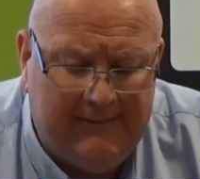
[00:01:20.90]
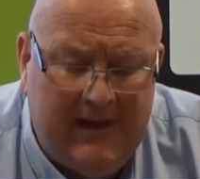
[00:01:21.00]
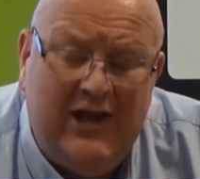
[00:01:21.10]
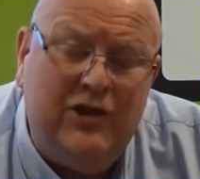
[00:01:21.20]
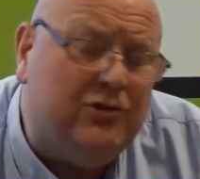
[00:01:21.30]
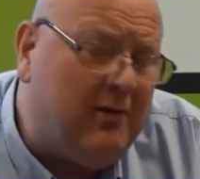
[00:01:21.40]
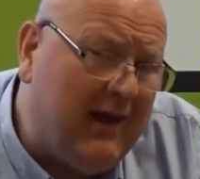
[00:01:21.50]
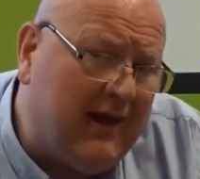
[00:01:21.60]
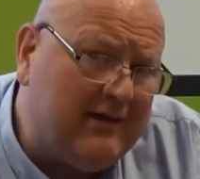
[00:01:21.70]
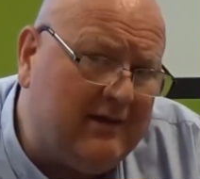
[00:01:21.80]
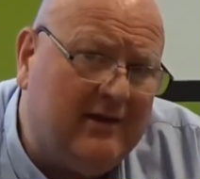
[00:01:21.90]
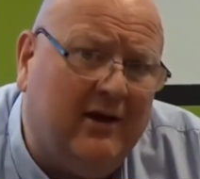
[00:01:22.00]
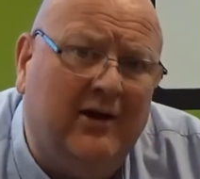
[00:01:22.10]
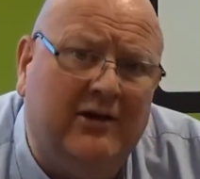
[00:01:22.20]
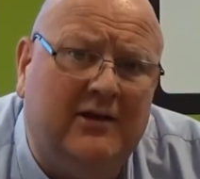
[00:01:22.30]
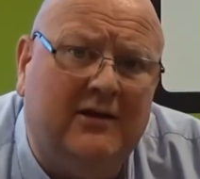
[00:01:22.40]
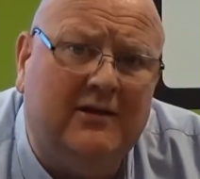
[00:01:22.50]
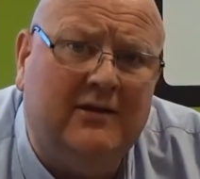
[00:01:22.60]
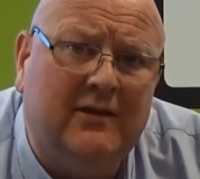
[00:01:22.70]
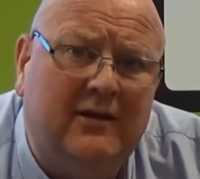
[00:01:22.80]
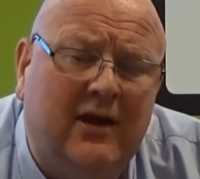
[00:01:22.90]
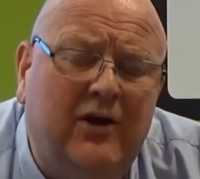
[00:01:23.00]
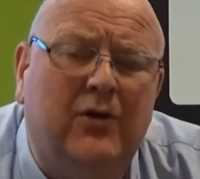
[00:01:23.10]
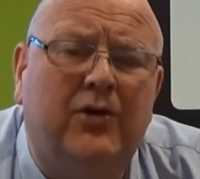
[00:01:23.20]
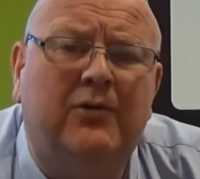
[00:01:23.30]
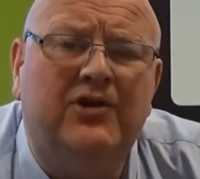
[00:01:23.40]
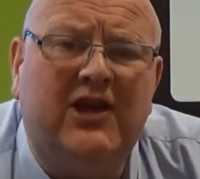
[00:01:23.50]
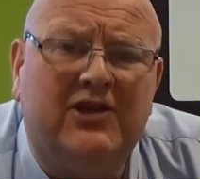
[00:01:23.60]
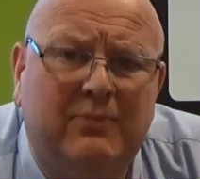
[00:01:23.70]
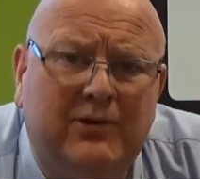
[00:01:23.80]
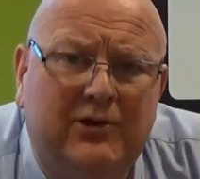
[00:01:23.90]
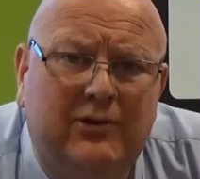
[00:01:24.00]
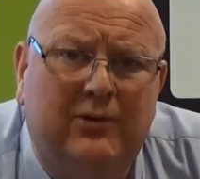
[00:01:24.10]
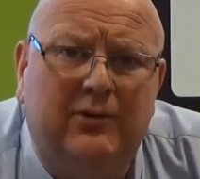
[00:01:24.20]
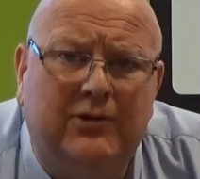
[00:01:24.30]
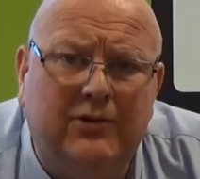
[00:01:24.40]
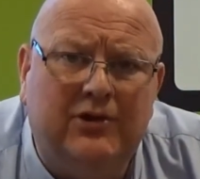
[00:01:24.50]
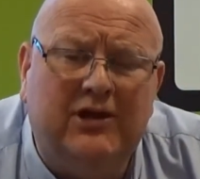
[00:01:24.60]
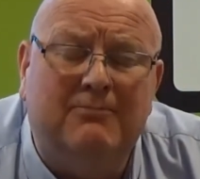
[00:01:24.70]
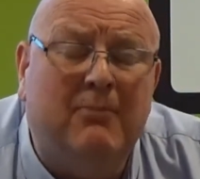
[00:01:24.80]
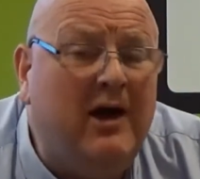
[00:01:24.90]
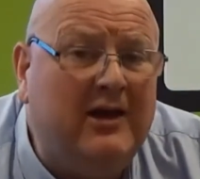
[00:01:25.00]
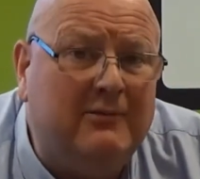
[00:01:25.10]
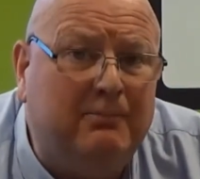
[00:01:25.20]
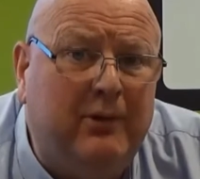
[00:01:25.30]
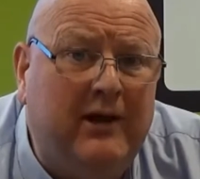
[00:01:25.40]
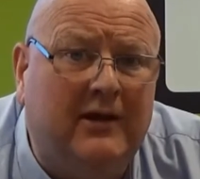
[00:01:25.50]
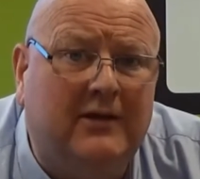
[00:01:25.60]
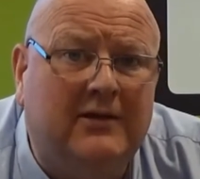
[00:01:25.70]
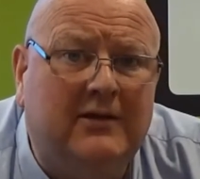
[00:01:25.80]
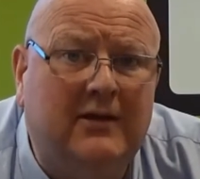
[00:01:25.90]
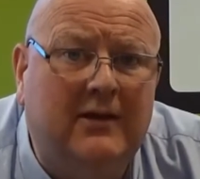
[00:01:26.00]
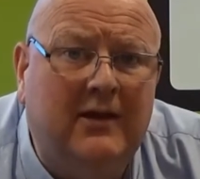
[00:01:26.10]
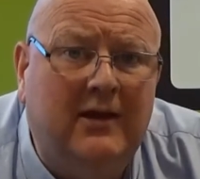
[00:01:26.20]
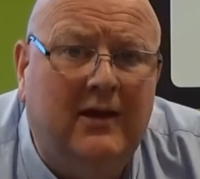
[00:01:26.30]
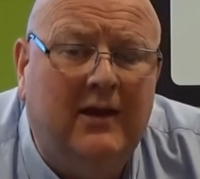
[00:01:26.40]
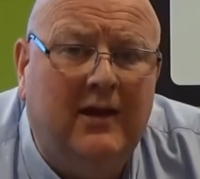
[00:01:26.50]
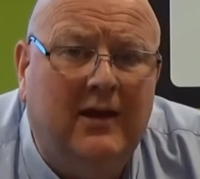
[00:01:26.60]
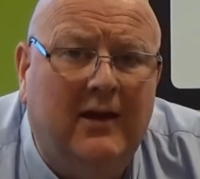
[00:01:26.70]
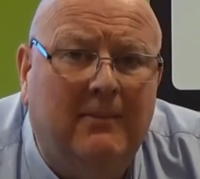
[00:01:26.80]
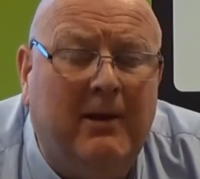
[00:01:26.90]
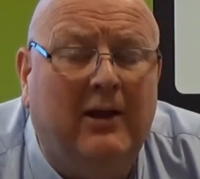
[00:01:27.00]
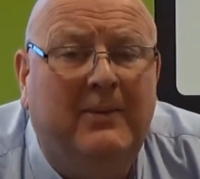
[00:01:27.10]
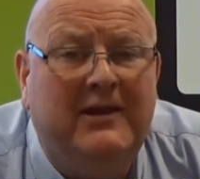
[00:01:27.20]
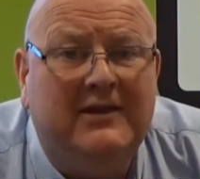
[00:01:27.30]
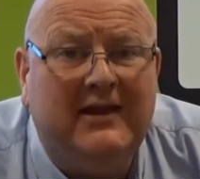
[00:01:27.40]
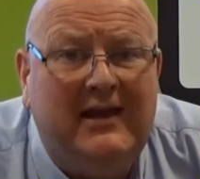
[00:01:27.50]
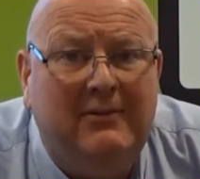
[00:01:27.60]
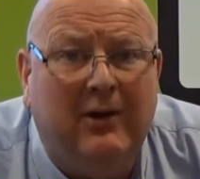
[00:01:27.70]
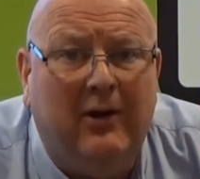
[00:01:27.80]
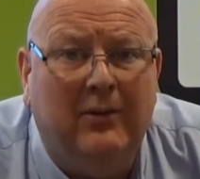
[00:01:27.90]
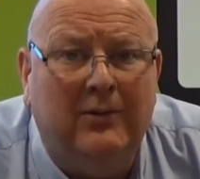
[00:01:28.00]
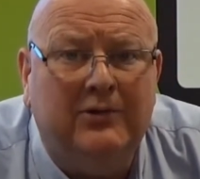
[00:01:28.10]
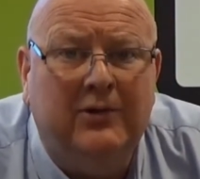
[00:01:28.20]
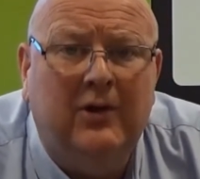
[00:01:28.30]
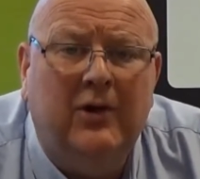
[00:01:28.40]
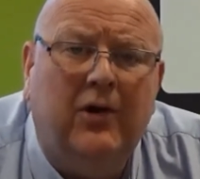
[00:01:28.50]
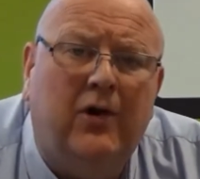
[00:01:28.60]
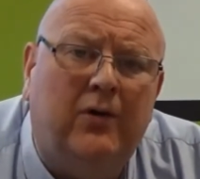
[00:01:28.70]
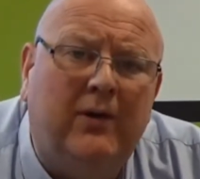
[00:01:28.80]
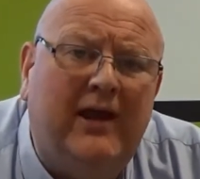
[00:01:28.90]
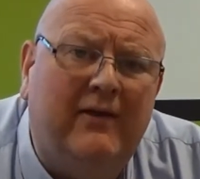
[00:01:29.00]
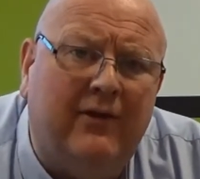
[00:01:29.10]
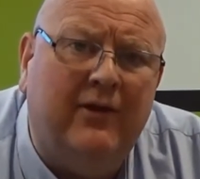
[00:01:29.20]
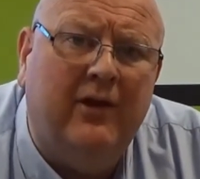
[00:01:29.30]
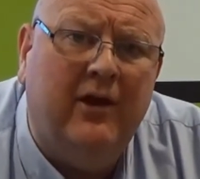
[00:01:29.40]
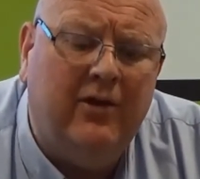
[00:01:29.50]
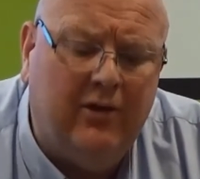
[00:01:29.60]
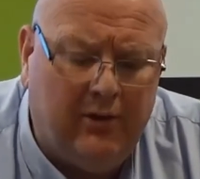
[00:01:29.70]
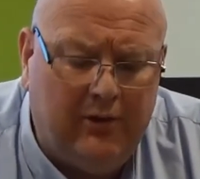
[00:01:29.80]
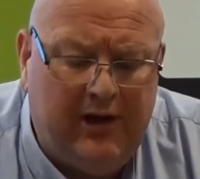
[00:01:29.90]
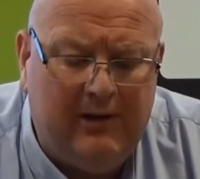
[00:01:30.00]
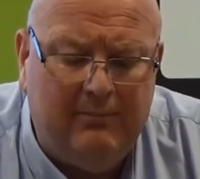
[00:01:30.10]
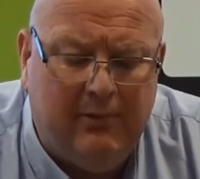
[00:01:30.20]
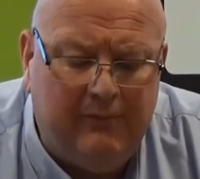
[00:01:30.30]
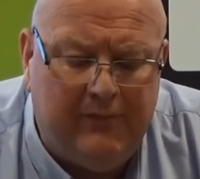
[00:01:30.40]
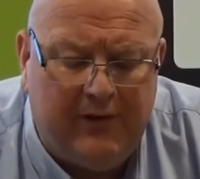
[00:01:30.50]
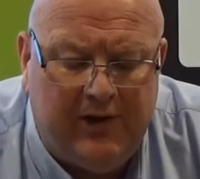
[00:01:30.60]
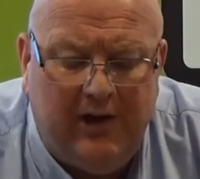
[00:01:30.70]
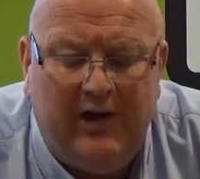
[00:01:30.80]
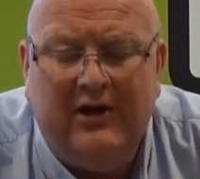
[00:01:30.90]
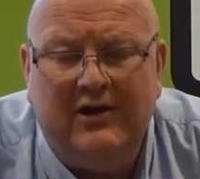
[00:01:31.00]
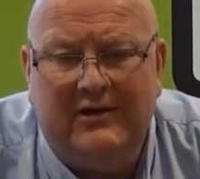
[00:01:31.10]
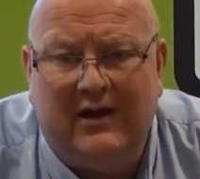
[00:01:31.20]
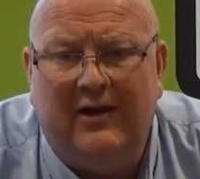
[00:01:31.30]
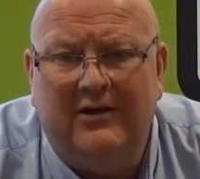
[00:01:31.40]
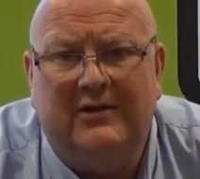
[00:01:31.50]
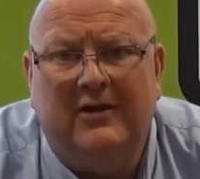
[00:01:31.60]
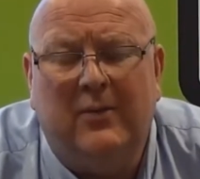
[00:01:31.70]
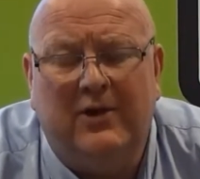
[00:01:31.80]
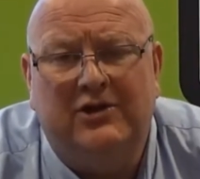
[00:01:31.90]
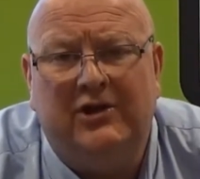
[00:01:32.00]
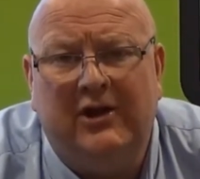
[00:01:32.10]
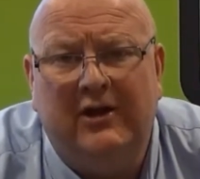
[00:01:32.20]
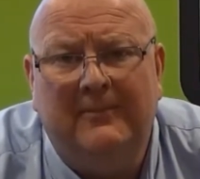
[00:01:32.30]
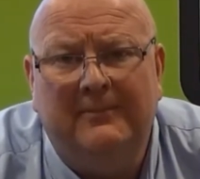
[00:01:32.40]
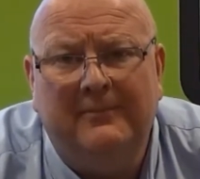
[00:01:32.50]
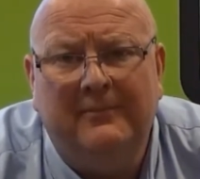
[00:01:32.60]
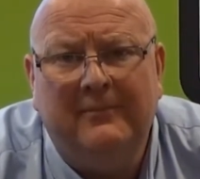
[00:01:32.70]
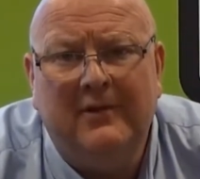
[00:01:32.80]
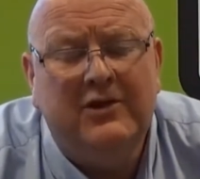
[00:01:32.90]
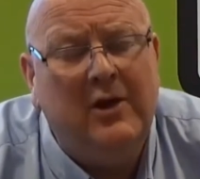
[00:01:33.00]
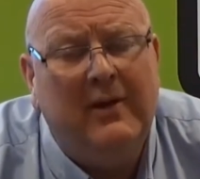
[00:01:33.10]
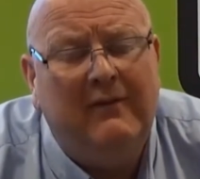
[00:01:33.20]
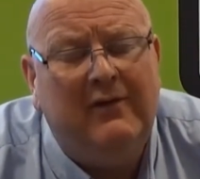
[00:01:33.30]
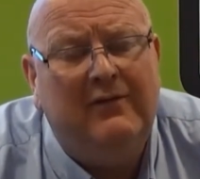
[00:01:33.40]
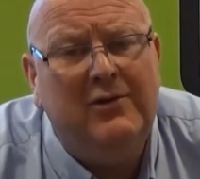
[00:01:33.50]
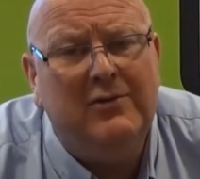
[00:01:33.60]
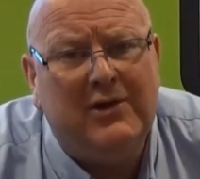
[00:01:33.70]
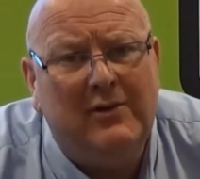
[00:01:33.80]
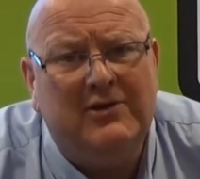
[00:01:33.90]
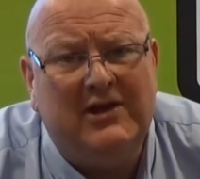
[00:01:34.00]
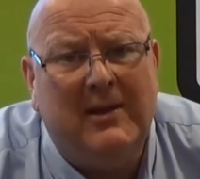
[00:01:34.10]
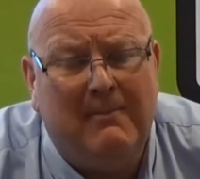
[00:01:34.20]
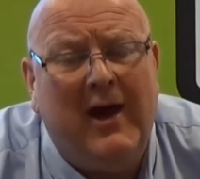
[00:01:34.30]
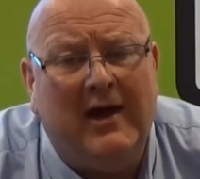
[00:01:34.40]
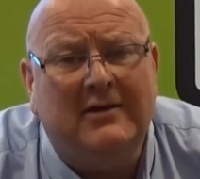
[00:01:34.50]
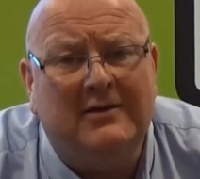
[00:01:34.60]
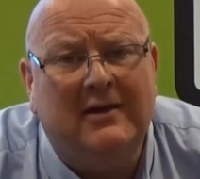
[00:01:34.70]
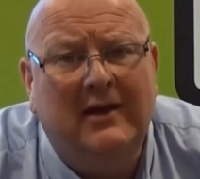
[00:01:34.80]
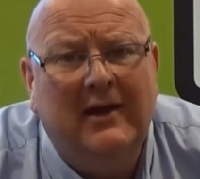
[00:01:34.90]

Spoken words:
in-tray exercises, and other assessment tools such as Myers-Briggs, Belbin team roles, or even the Honey and Mumford Learning Styles questionnaire. So if you've used those in the past